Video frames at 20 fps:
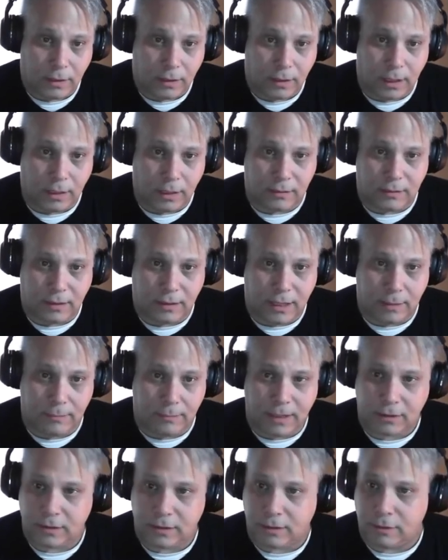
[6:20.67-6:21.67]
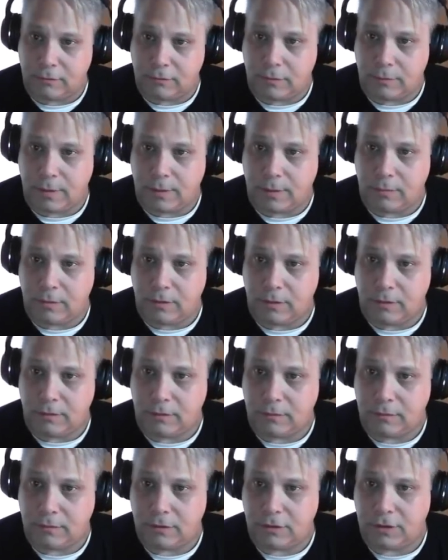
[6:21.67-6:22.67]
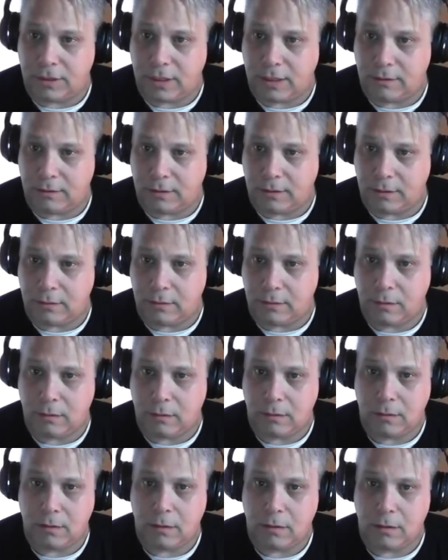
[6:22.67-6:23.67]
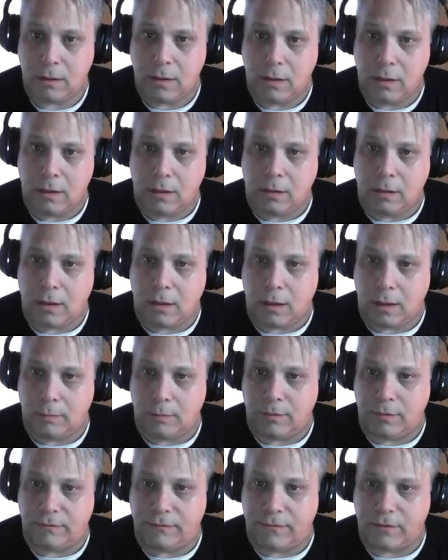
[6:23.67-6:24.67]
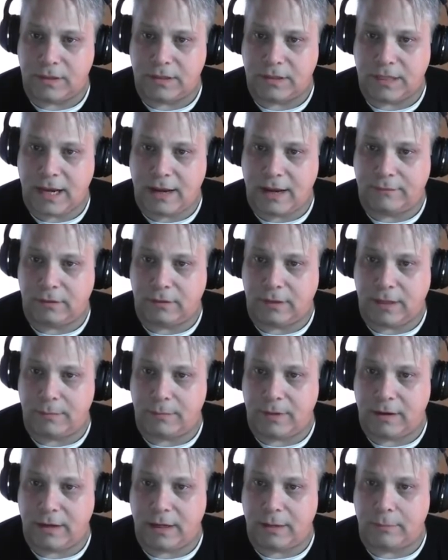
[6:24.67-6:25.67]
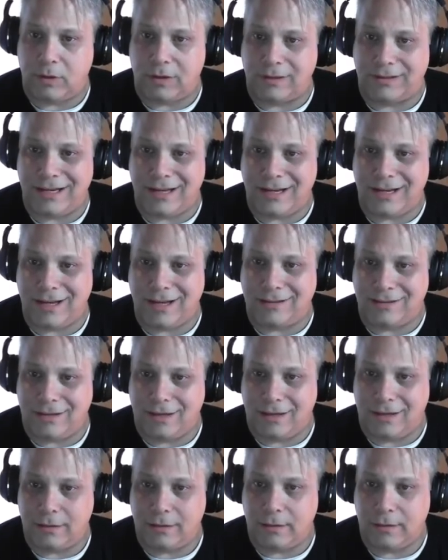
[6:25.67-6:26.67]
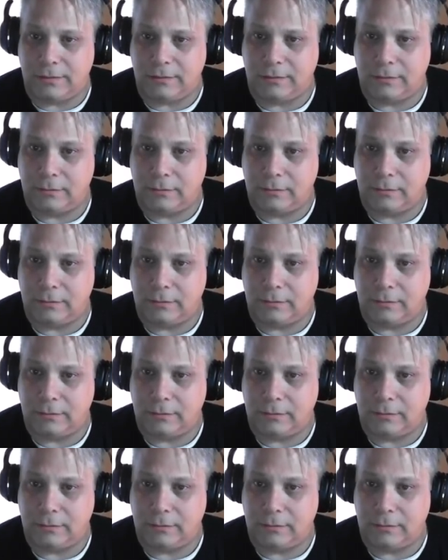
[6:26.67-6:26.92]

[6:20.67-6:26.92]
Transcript: and today i'm actually going to remember to share it um, but first i have to let mariette martinez in